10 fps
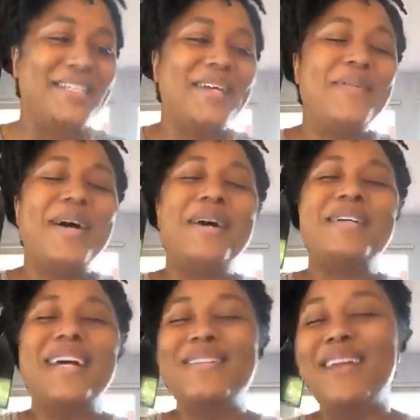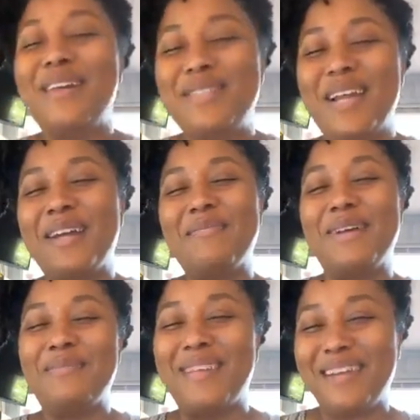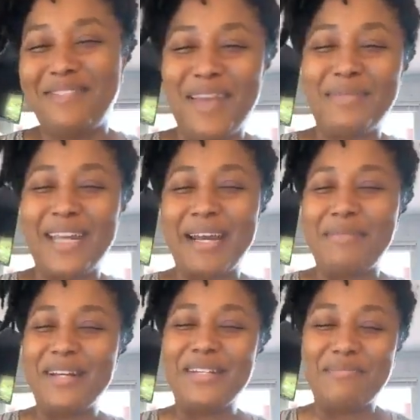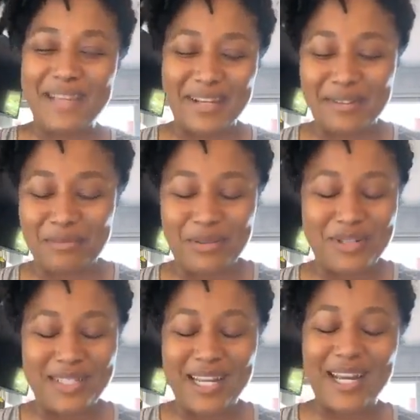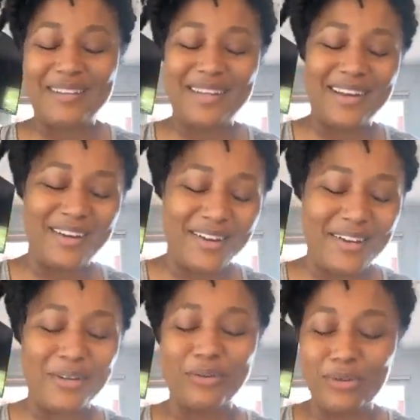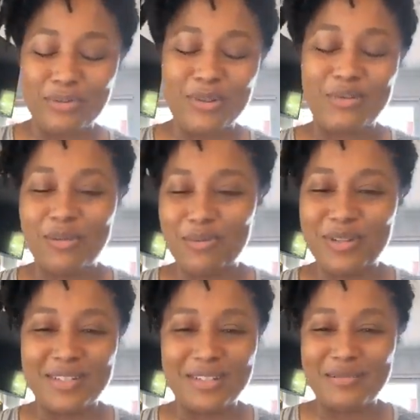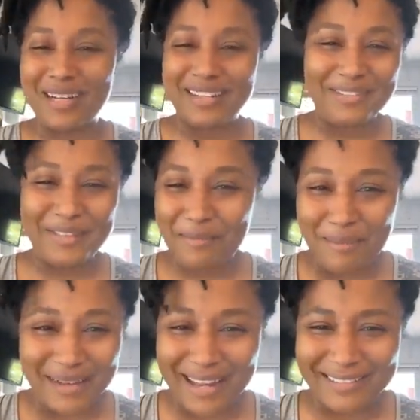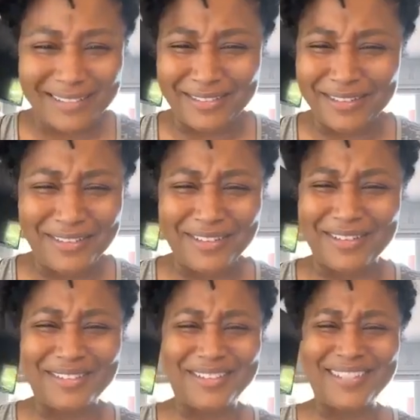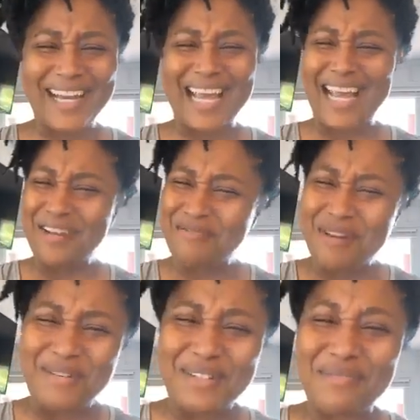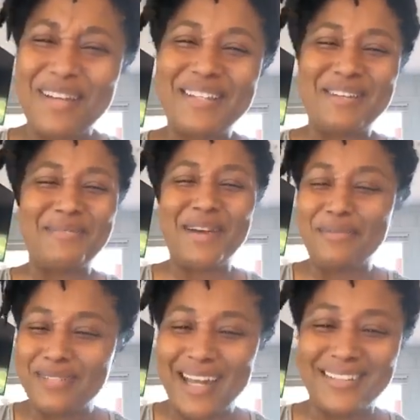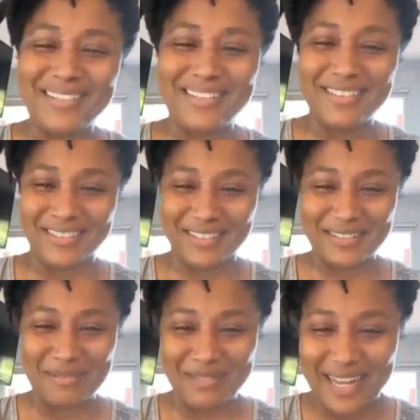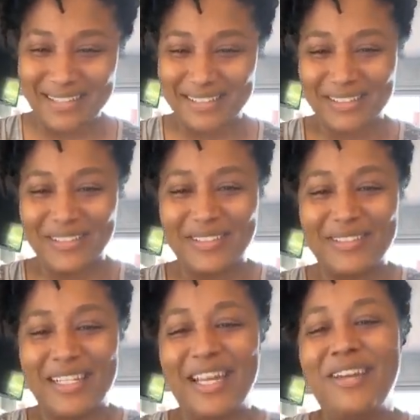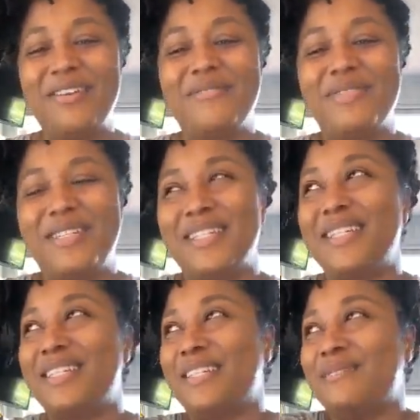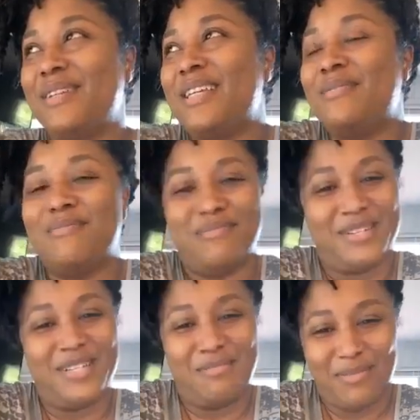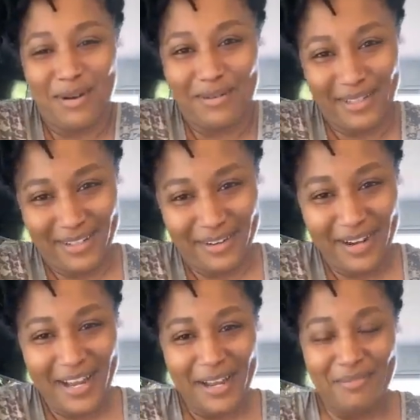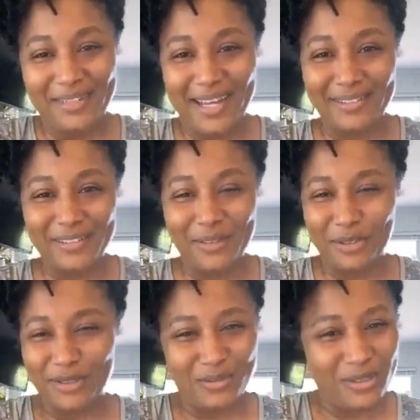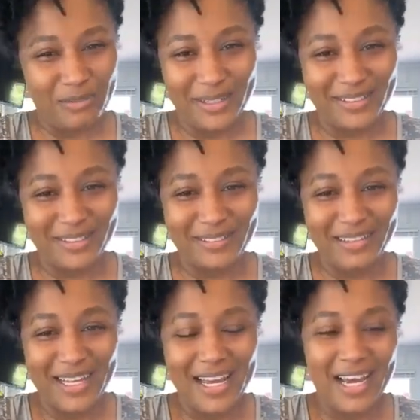So yesterday I was talking about the black family, and I mentioned black little boys and how they are groomed to be prisoners, but I left out my black little girls. And you know what's amazing about black little girls? Black little girls. Ever since we was brought here, black little girls were special.